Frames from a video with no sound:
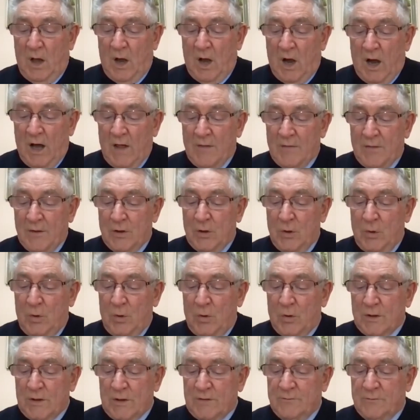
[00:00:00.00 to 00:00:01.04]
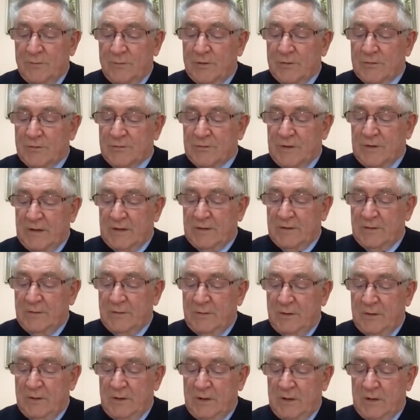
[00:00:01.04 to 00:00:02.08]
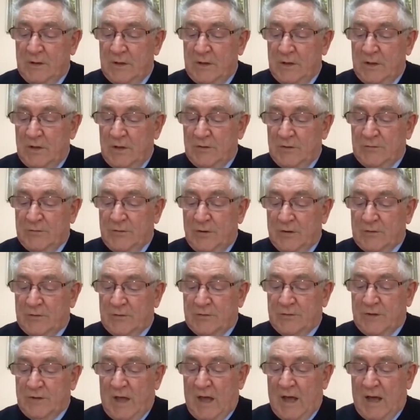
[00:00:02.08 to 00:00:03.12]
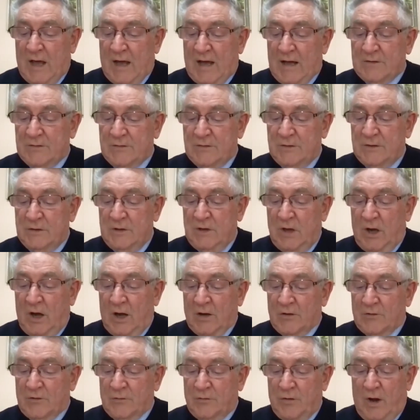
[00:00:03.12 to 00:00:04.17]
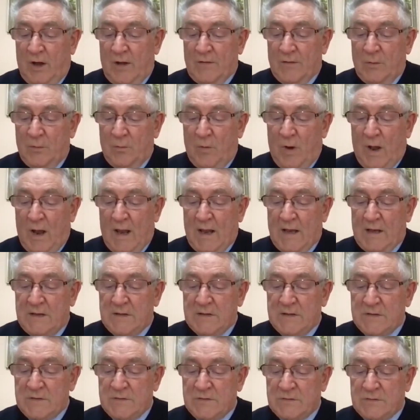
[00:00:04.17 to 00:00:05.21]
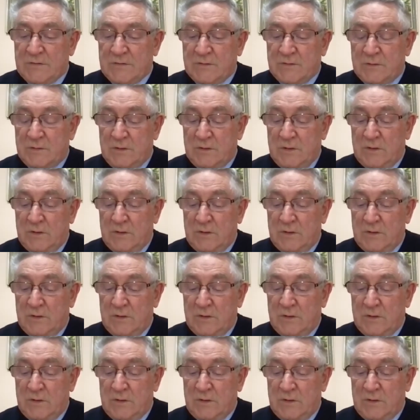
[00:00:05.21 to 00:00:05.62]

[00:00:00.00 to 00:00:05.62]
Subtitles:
I, the Lord, in verse 10, search the heart, I try the reins,